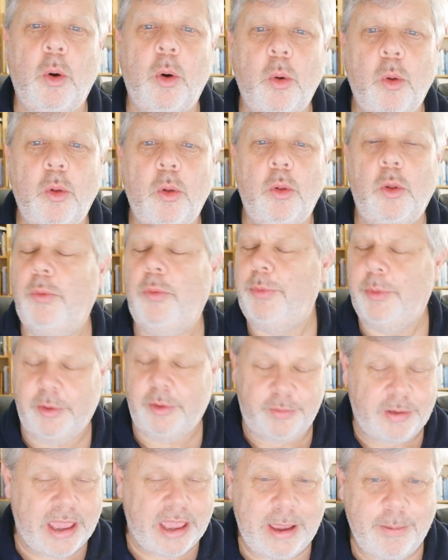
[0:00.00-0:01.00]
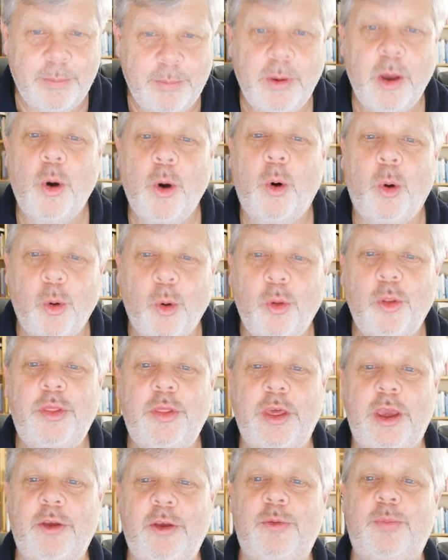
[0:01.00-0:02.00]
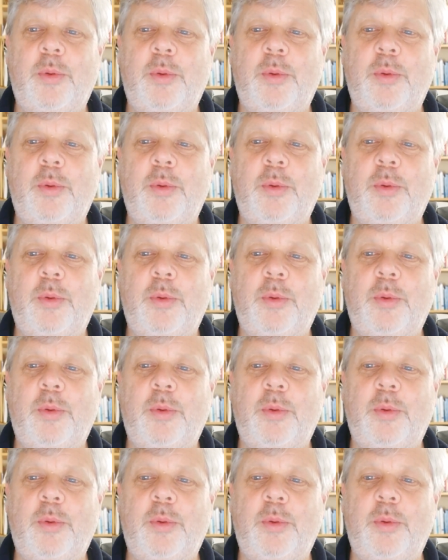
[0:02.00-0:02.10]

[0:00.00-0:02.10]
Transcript: All Things